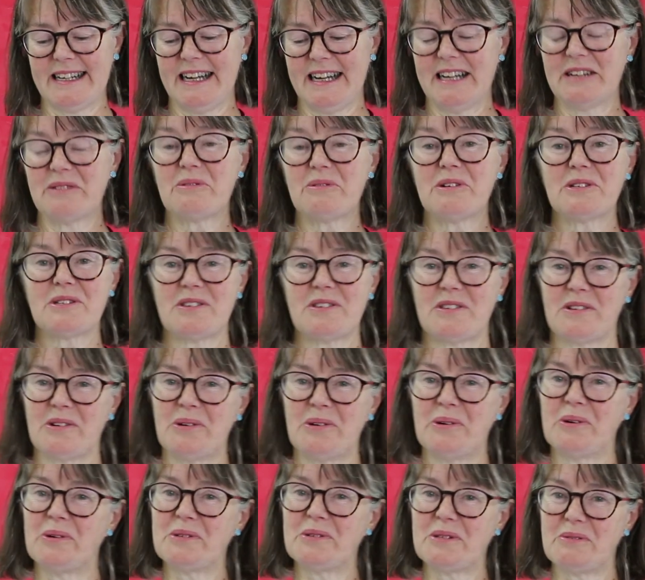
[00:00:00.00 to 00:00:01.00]
and was the
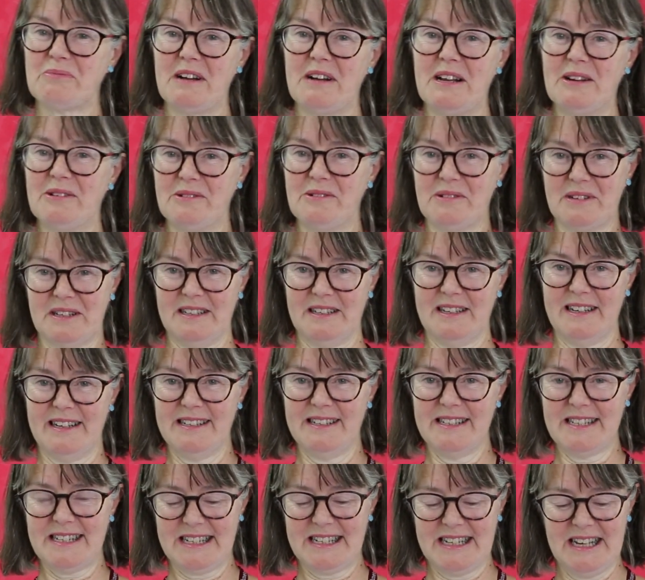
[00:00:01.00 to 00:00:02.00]
course well
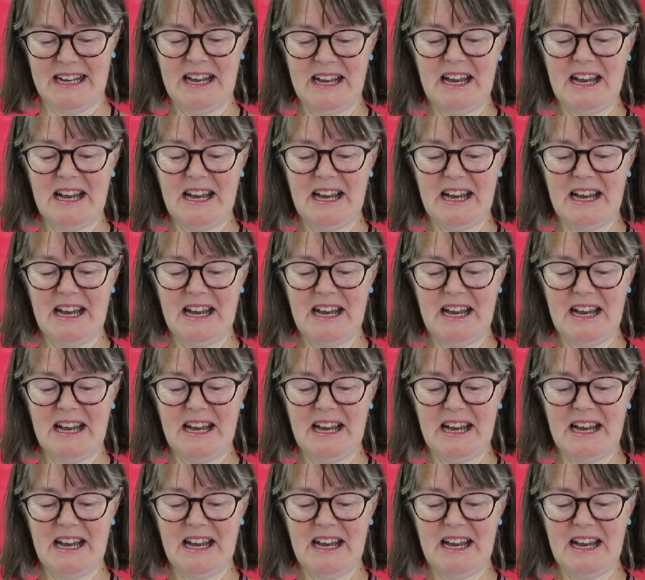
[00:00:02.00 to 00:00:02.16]
organised.